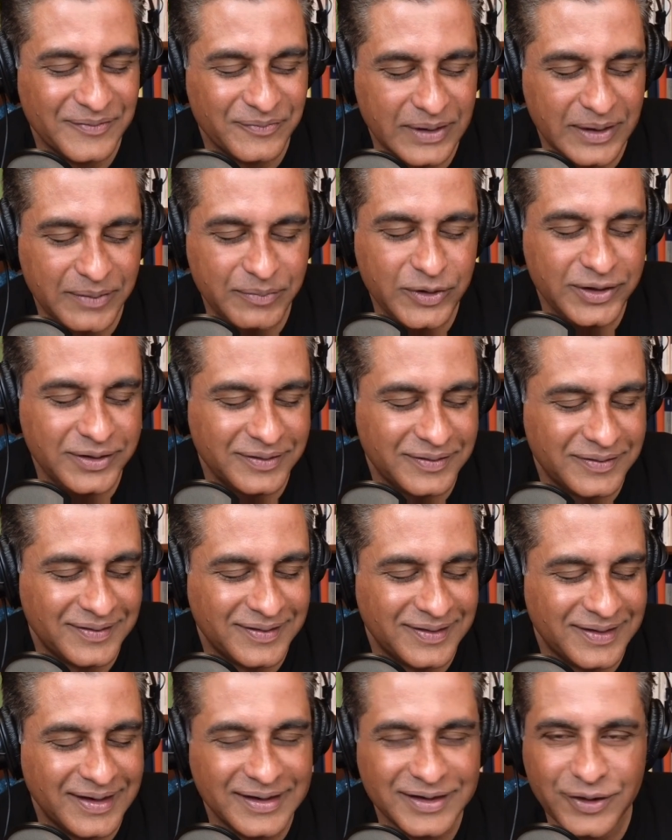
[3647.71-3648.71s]
Maybe
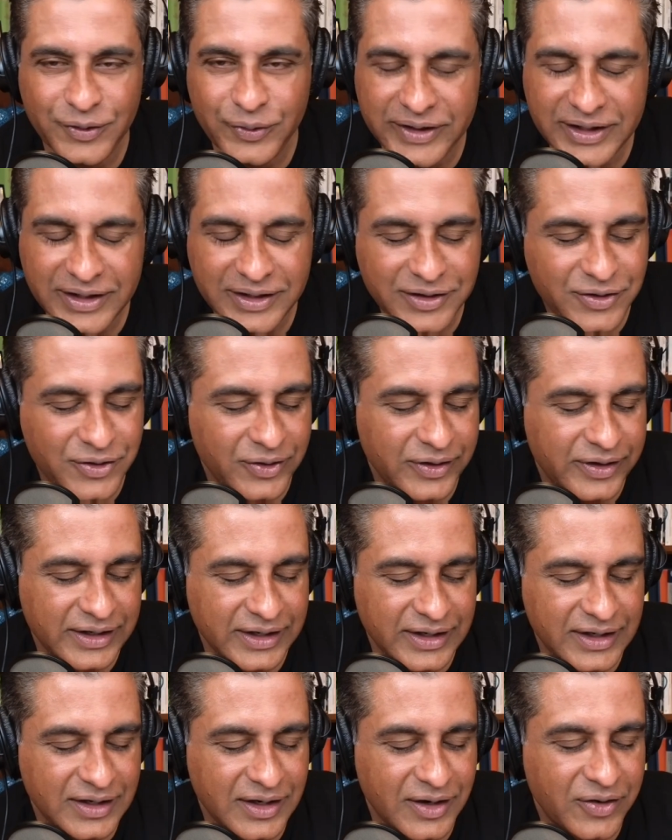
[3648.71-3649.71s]
you can cook it, and I'll